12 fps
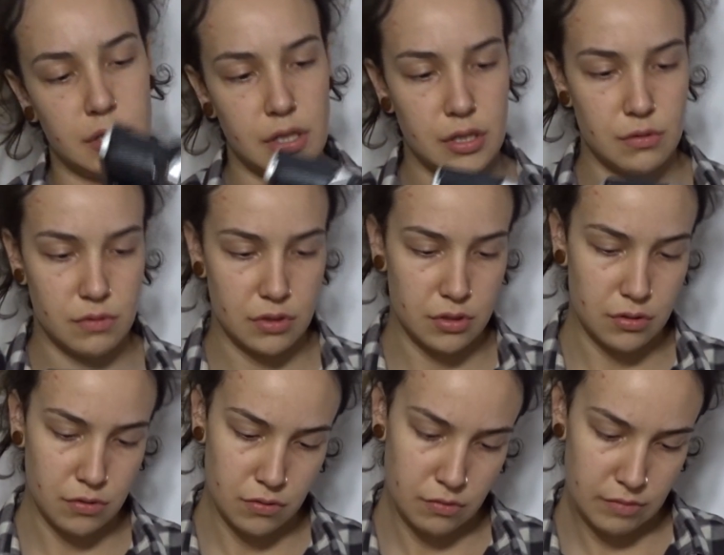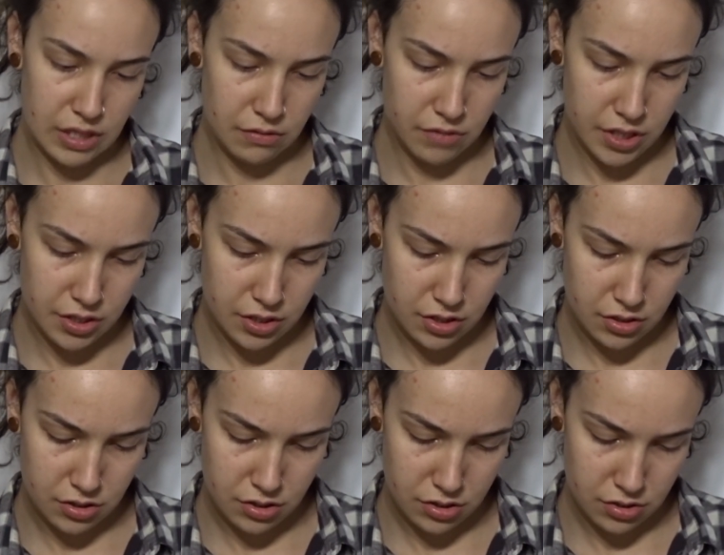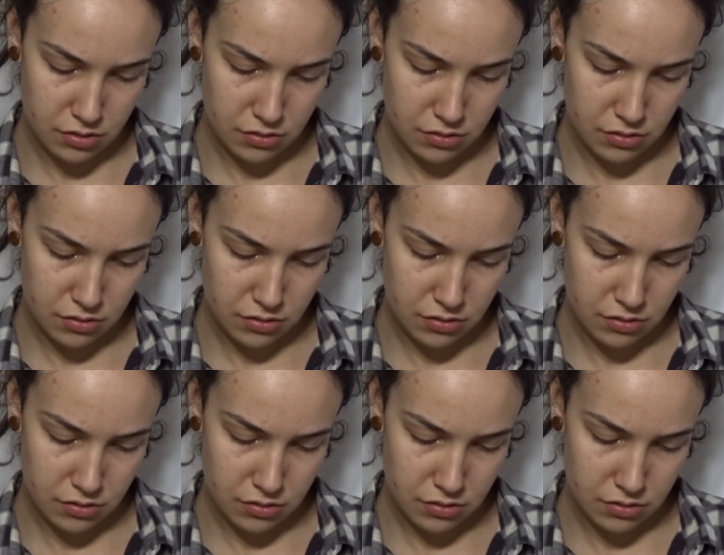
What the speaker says: These ones are normally written, so.